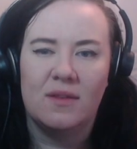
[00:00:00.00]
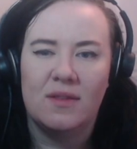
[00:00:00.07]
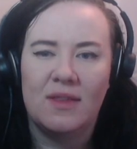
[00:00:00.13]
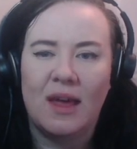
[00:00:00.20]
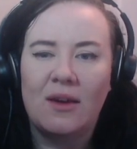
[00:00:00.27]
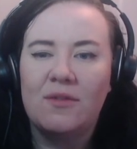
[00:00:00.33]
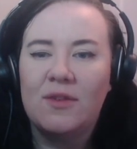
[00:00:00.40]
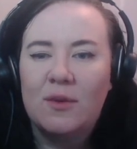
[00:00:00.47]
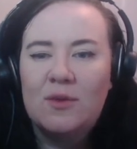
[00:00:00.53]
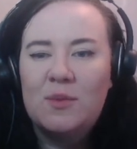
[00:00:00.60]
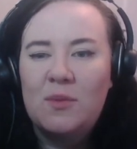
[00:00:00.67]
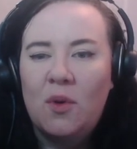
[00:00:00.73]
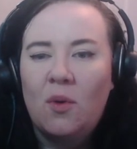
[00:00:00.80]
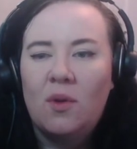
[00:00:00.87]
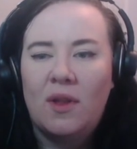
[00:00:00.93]
That feels
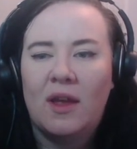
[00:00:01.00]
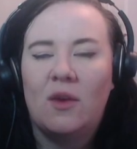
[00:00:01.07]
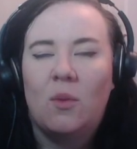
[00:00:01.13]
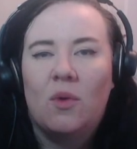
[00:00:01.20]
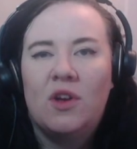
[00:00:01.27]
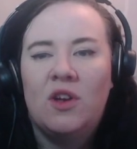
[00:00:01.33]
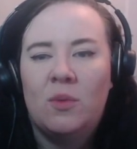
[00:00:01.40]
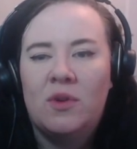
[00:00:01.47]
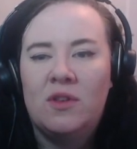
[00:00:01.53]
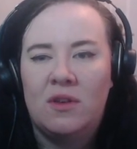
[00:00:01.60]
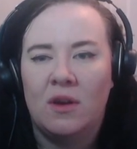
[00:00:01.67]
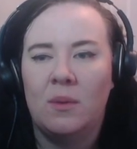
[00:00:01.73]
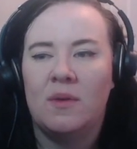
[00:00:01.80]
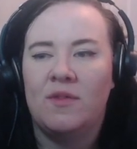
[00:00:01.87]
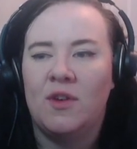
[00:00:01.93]
more like what you would
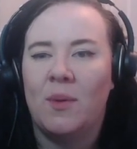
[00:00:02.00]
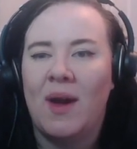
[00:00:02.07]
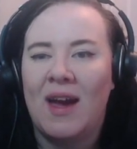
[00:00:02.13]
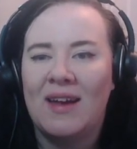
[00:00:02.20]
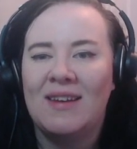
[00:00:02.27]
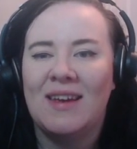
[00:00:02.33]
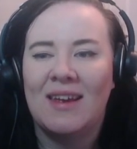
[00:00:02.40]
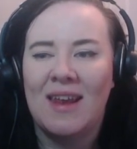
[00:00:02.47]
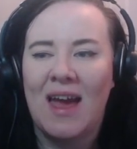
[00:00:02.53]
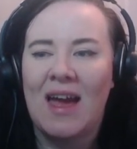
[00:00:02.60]
do if you were adding an